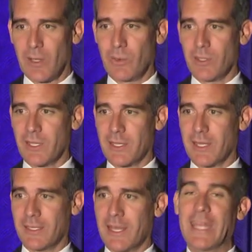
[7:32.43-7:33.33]
when you think
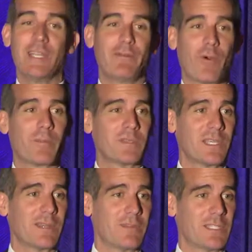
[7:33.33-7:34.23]
that
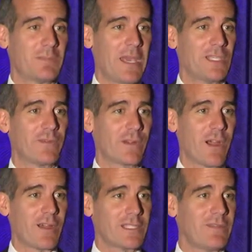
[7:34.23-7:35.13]
94% of the space for
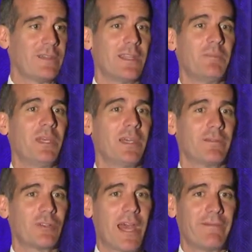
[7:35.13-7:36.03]
cars, even in the peak
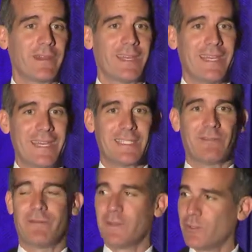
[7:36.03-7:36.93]
of traffic,
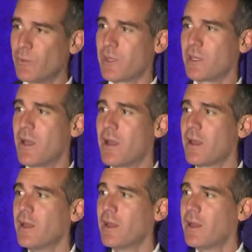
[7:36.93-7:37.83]
isn't filled with a car,